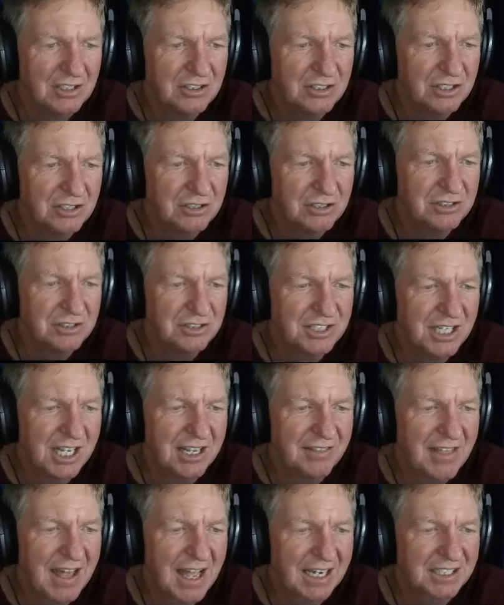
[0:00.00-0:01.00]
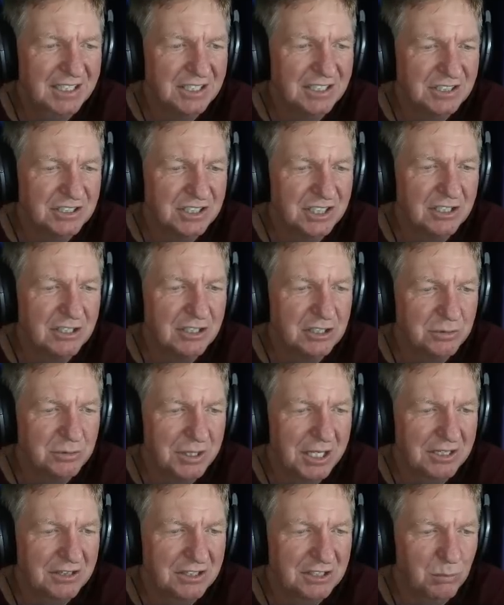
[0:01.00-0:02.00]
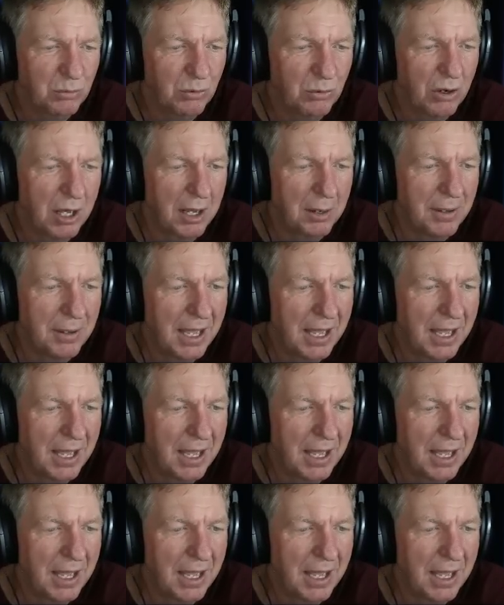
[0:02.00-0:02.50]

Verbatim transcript: Tuesday, that continues. We get this broad